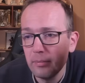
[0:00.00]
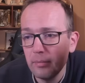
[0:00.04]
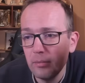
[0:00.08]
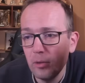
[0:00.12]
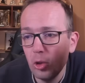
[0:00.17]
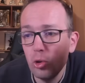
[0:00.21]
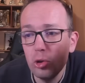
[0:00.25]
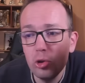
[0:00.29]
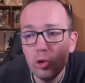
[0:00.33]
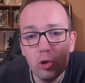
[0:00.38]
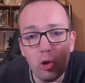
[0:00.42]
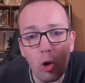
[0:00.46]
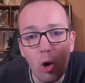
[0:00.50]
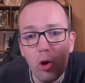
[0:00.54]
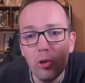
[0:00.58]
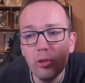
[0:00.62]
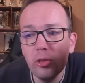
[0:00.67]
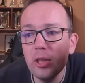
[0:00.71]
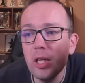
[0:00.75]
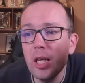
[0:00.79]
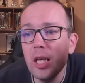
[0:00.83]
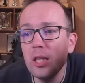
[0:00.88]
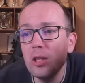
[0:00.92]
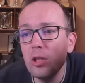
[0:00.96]
You
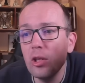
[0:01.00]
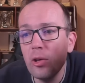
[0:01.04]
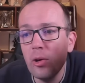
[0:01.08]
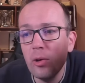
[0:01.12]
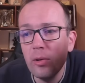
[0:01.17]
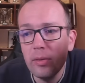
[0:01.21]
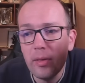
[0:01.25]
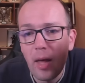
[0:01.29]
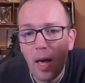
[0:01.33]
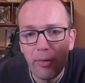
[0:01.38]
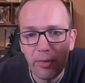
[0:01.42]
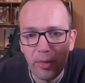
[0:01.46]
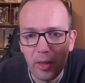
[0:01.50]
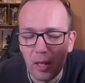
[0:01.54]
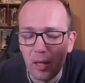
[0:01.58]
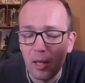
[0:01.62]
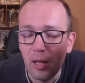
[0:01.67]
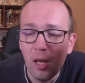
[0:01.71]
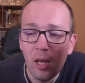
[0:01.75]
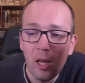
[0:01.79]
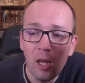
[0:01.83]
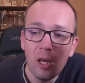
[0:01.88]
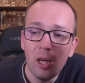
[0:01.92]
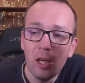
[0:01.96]
don't need to know nothing.
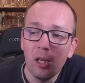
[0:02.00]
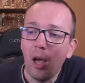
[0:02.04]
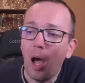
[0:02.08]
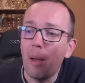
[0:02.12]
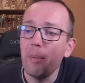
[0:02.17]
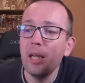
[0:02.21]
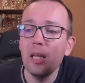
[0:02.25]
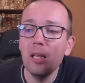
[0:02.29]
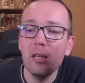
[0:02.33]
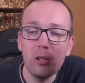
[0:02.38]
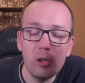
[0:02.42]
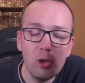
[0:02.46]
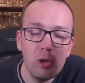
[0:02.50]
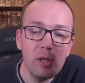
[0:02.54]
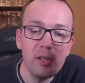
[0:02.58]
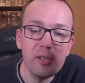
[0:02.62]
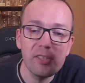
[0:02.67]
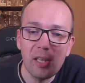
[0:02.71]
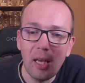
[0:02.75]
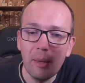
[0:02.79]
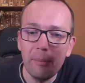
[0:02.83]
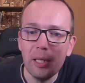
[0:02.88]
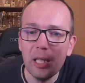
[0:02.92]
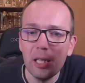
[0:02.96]
I mean,
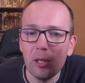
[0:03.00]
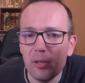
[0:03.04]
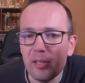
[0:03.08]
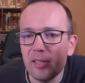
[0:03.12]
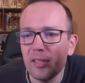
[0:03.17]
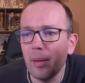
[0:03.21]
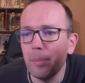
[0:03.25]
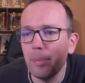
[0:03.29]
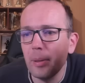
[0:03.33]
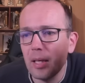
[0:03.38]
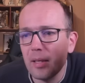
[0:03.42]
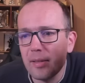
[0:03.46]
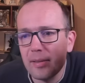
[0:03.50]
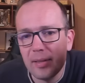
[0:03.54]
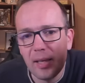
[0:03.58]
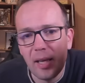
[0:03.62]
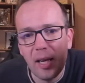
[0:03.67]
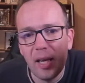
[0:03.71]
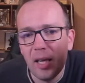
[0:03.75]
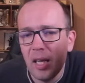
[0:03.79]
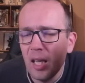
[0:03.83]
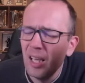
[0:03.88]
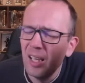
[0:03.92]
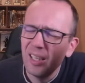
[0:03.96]
somebody could step in and
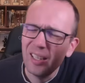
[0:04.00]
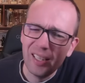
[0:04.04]
say,